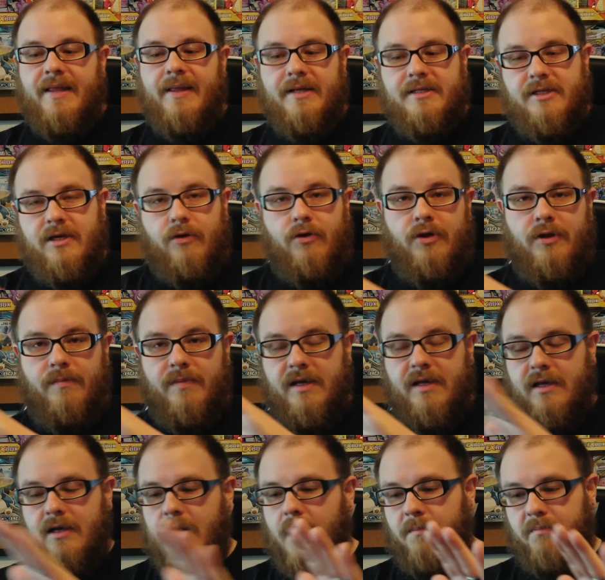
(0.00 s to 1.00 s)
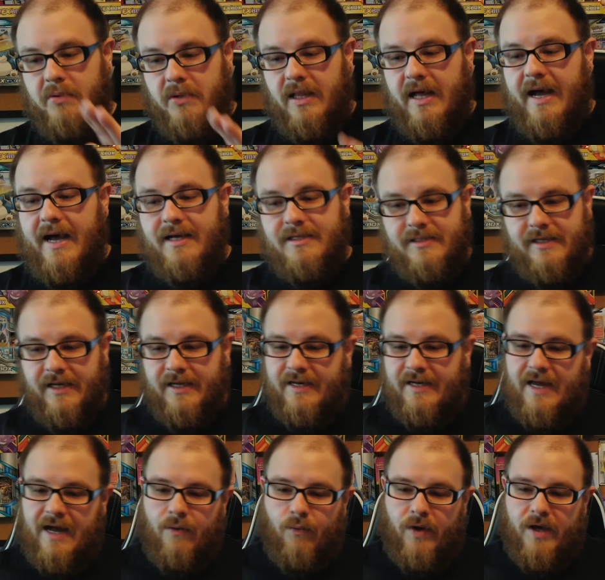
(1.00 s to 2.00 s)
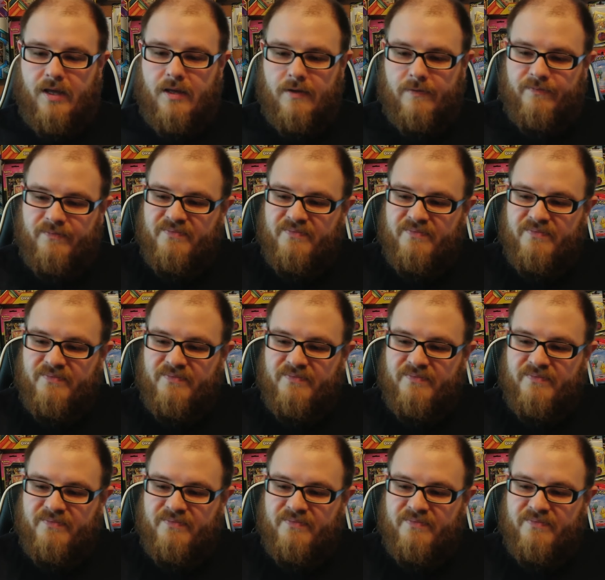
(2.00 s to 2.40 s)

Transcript: That's going to be a blast. I cannot wait.